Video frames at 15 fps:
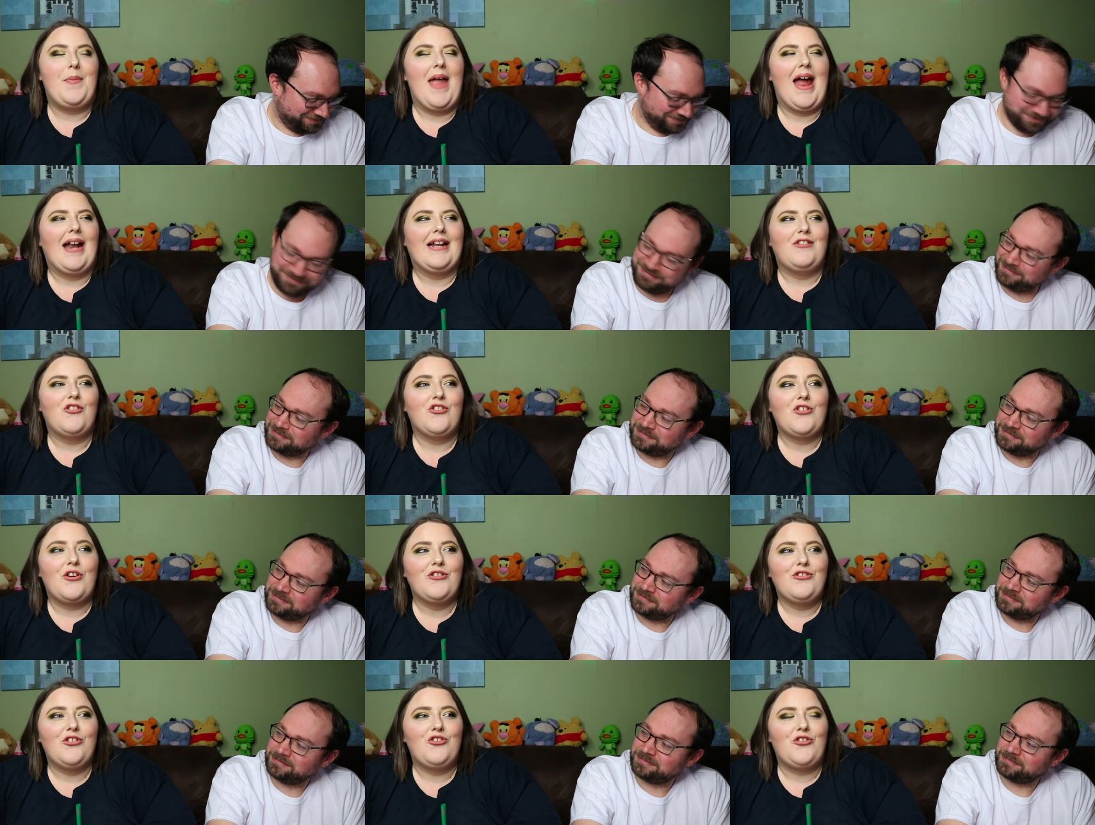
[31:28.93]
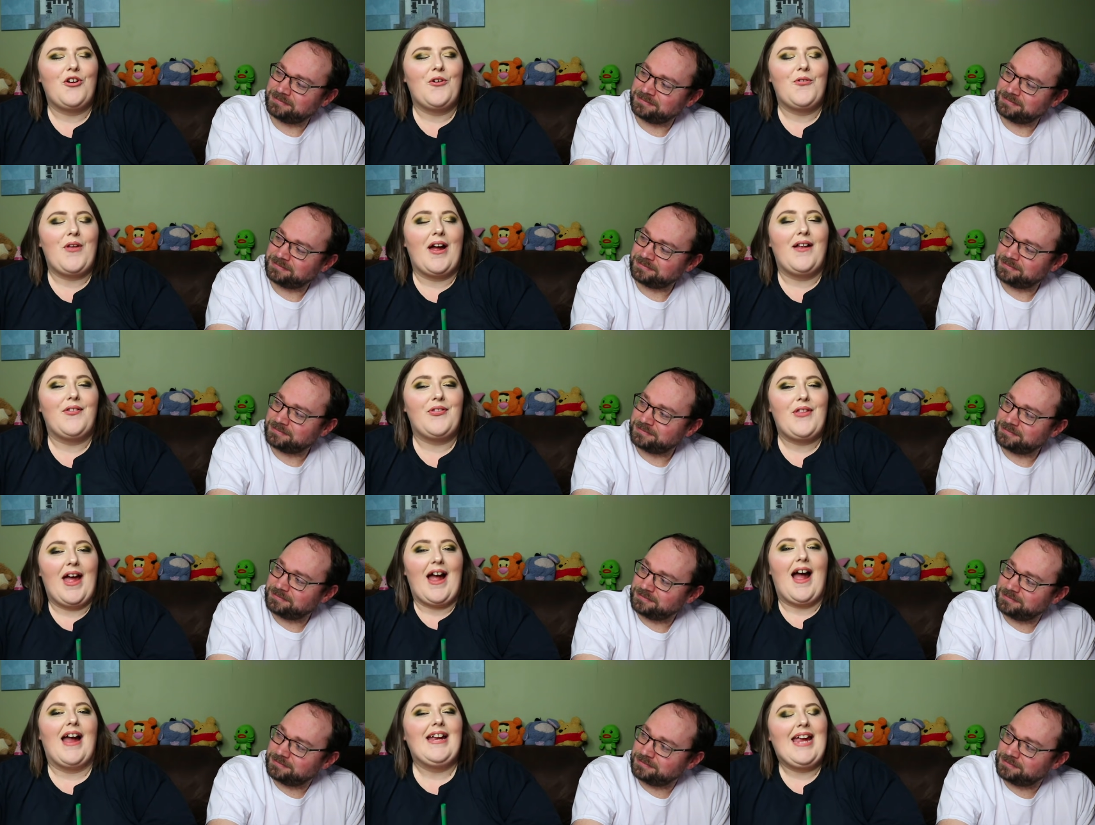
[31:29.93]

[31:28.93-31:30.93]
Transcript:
Speaker 1: And it just goes to show that that I